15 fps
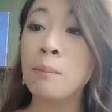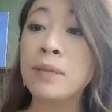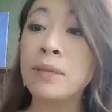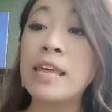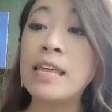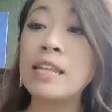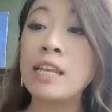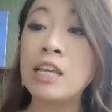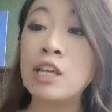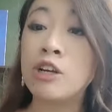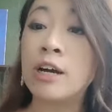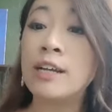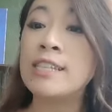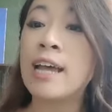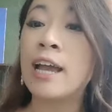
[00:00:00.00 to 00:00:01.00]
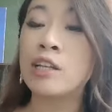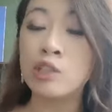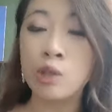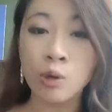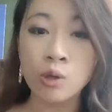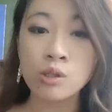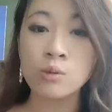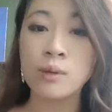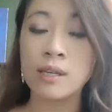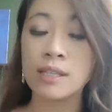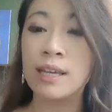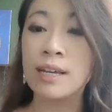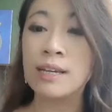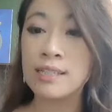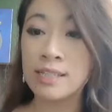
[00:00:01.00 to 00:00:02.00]
but then he got diagnosed
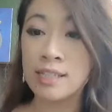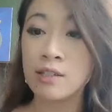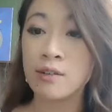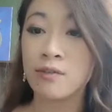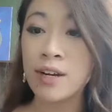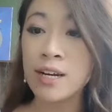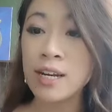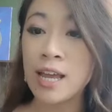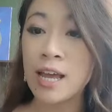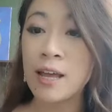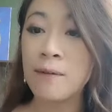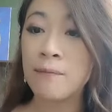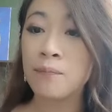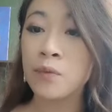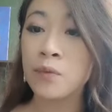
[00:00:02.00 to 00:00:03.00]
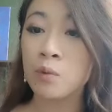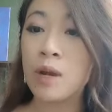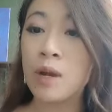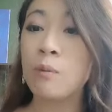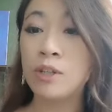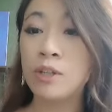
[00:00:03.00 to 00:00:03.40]
with schizophrenia right?